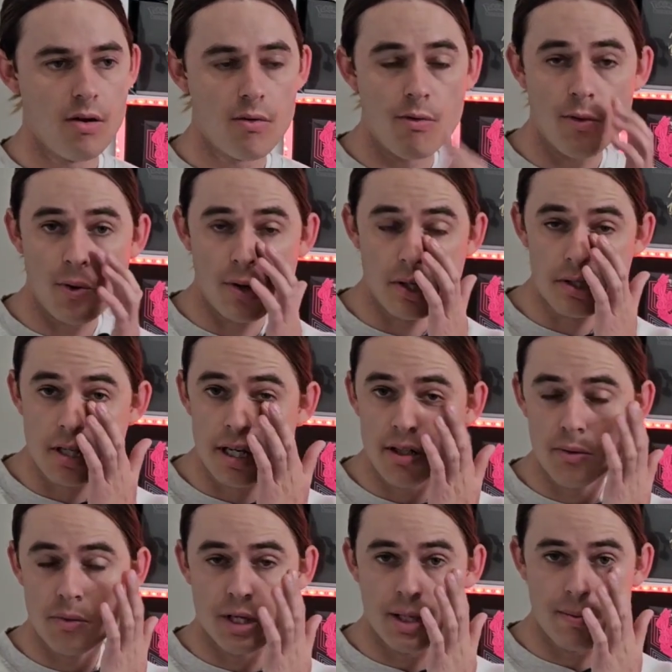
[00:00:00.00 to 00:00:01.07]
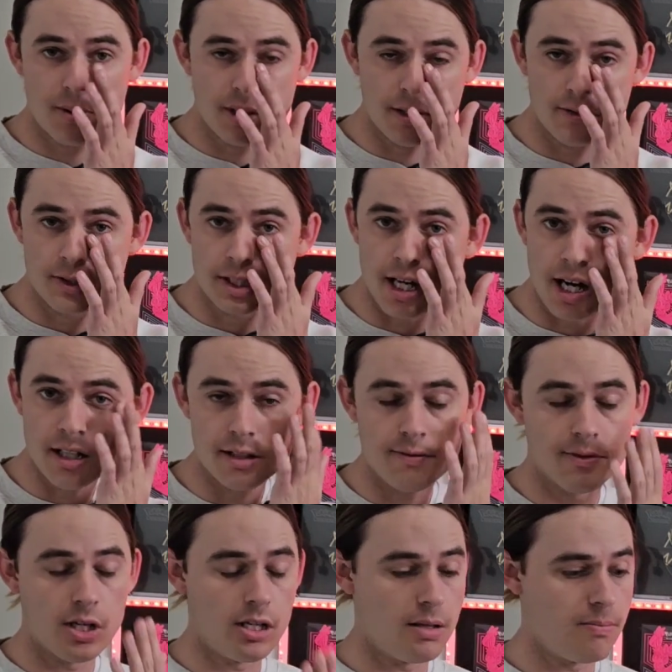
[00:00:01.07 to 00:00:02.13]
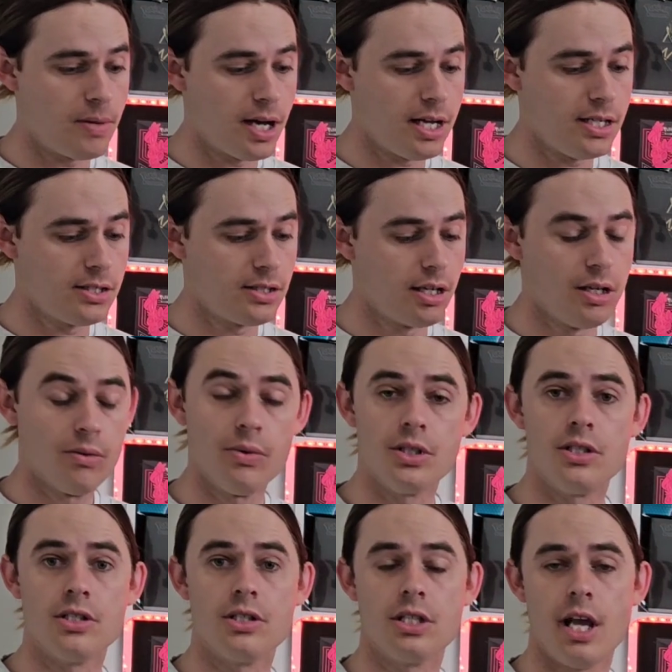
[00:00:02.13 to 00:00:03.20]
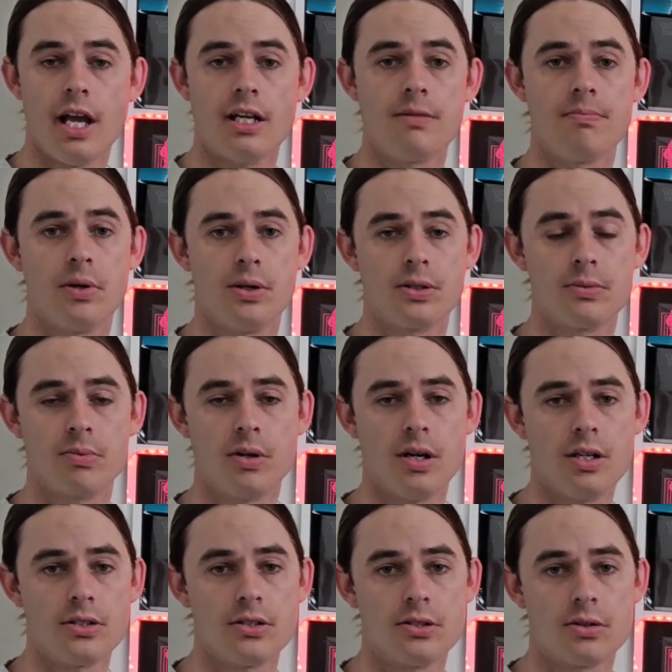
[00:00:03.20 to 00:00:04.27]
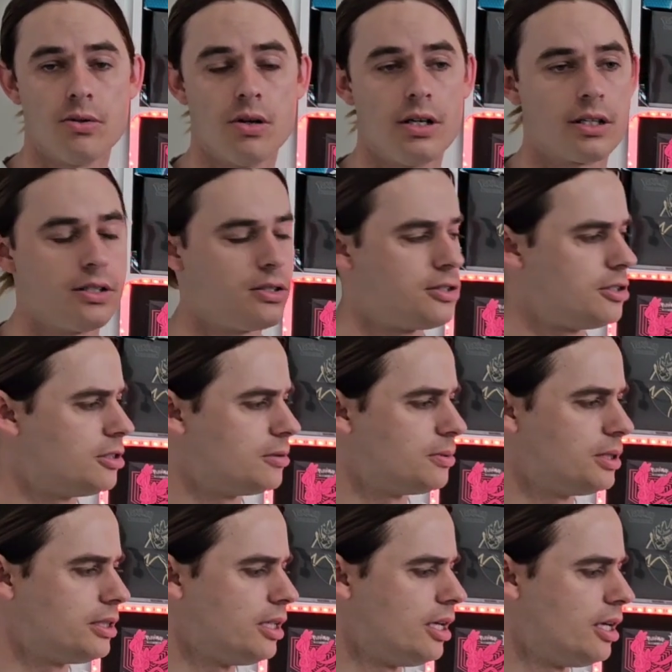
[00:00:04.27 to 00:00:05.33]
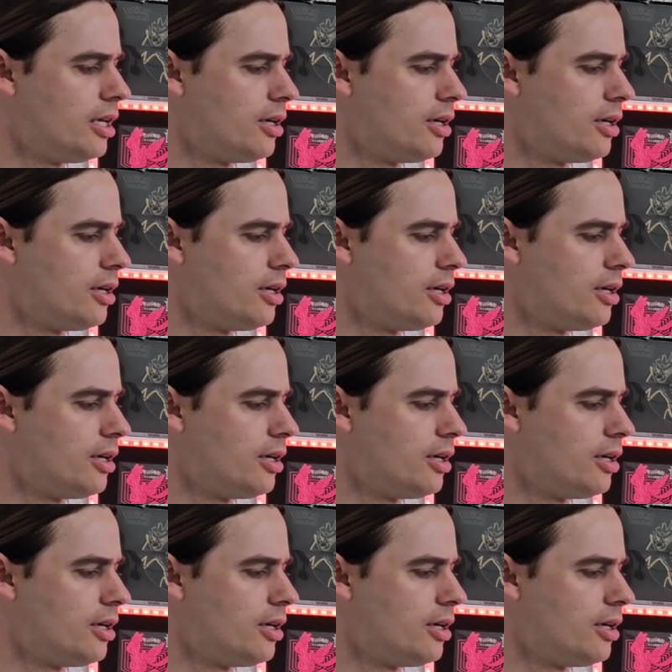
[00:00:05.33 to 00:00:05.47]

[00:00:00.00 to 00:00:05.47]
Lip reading: We've already seen a reprint of Scarlet and Violet base, which has tanked box prices quite considerably.